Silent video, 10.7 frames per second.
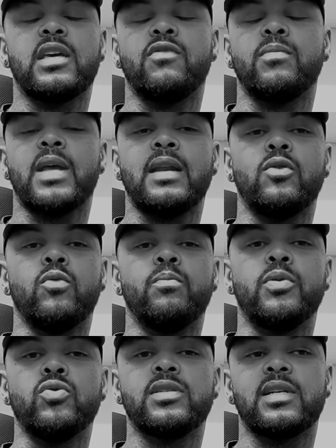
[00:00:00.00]
give them that little
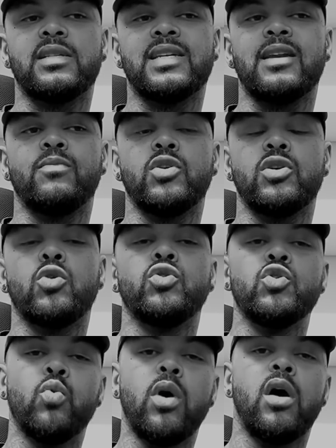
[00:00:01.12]
boost and tell them, you know,
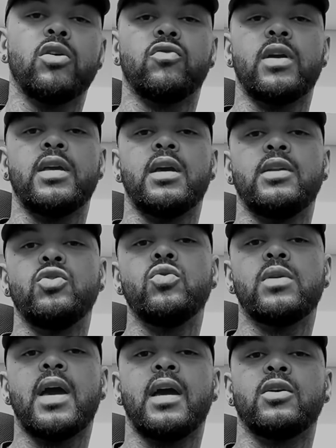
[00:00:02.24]
you are great and you
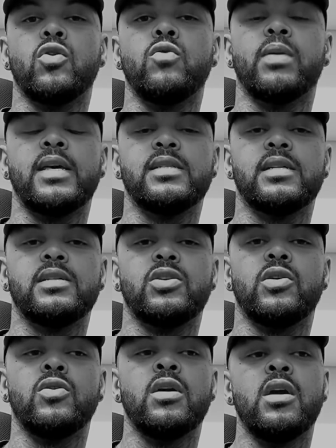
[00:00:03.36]
can go places, you
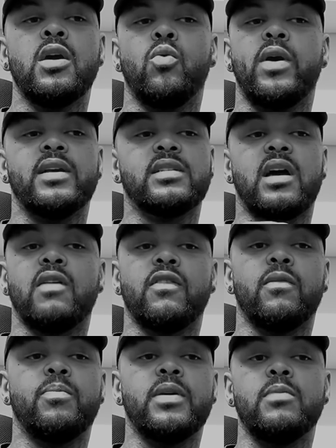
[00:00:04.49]
know. Whereas other
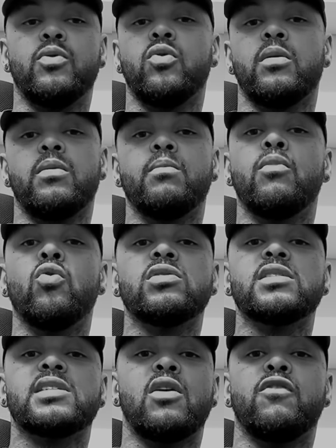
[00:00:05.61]
people are more
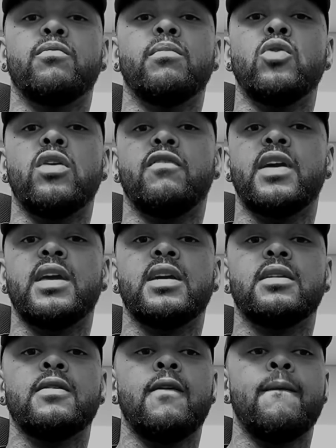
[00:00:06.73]

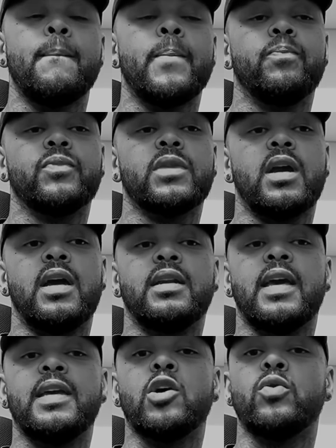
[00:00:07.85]
self-motivated and
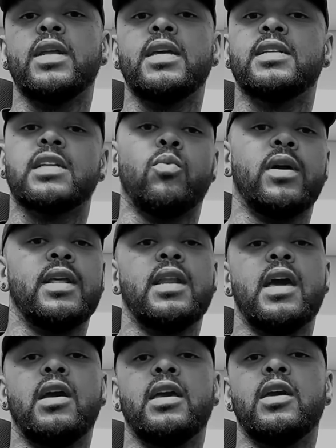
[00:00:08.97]
they don't need someone in
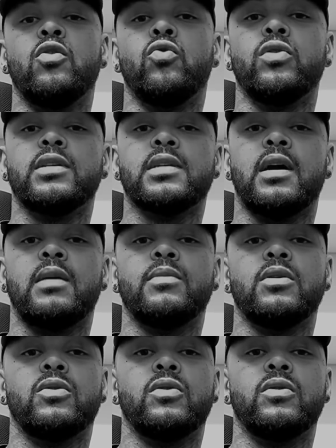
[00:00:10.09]
their ear all the time,
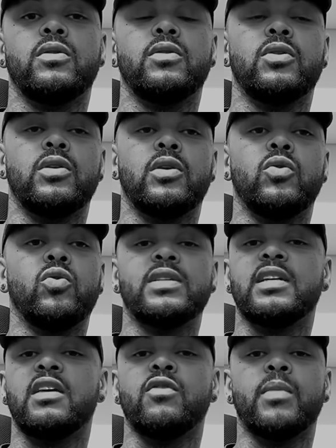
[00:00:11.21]
or, you know, or to
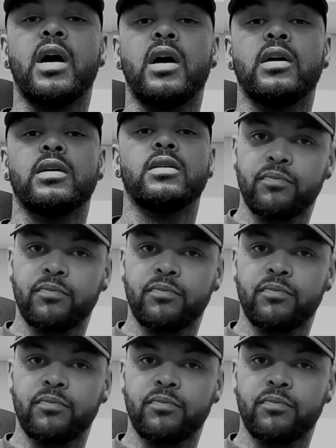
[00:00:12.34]
give them a hug.